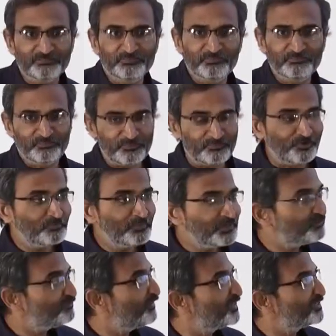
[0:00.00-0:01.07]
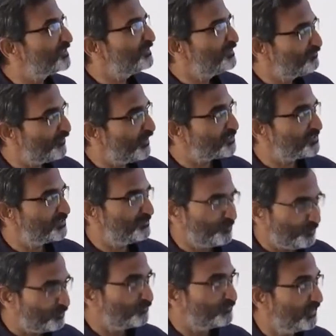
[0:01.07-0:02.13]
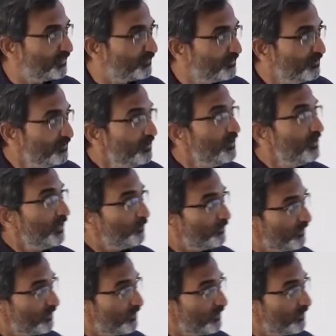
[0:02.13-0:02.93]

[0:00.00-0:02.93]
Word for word: a performative fashion, all of that. Now